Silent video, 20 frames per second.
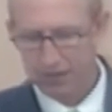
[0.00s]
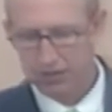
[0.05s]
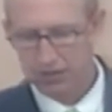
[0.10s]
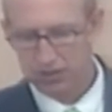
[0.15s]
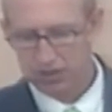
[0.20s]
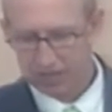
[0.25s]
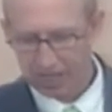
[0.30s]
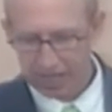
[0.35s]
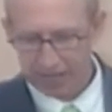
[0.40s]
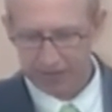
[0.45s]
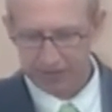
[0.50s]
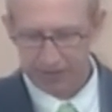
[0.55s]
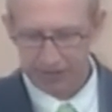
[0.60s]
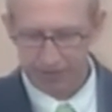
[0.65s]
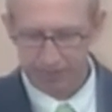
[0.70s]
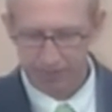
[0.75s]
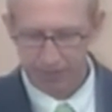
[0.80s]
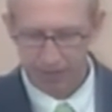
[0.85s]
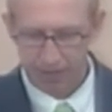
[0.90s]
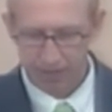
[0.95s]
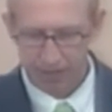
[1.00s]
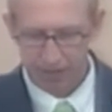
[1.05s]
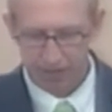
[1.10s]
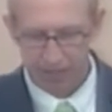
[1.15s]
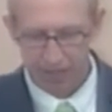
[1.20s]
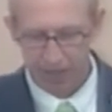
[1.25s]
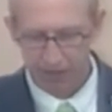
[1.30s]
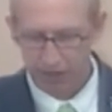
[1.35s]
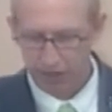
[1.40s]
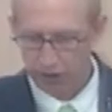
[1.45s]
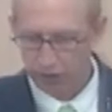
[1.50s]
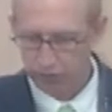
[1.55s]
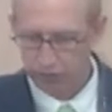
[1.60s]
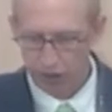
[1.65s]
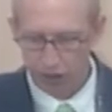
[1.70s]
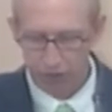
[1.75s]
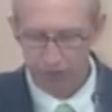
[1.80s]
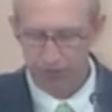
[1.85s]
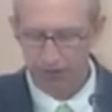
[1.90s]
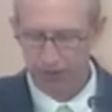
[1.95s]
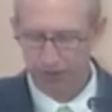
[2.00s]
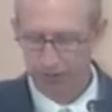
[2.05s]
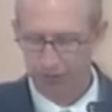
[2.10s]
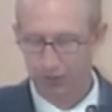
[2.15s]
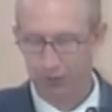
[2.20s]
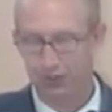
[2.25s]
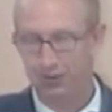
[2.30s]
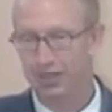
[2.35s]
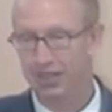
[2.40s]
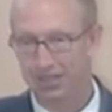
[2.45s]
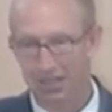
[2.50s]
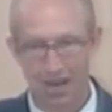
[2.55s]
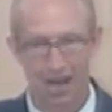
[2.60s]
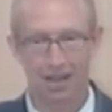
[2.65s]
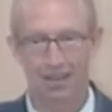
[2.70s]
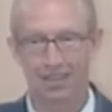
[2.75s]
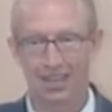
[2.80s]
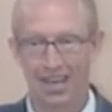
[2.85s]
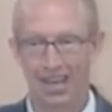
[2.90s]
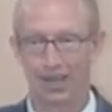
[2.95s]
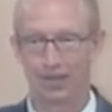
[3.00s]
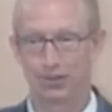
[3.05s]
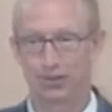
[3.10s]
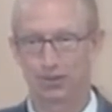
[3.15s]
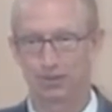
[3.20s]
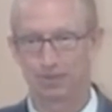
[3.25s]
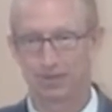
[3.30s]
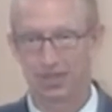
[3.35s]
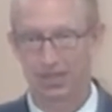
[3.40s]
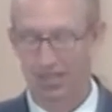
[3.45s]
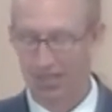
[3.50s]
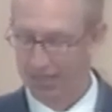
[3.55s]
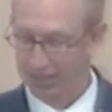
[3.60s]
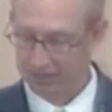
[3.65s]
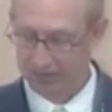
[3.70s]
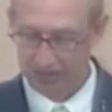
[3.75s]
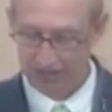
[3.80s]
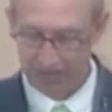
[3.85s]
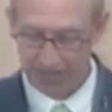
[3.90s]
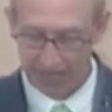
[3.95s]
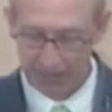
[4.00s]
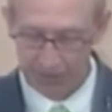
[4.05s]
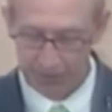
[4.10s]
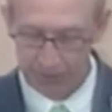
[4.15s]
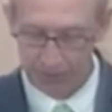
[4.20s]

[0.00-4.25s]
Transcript: Satan can go no further than God allows. He just can't do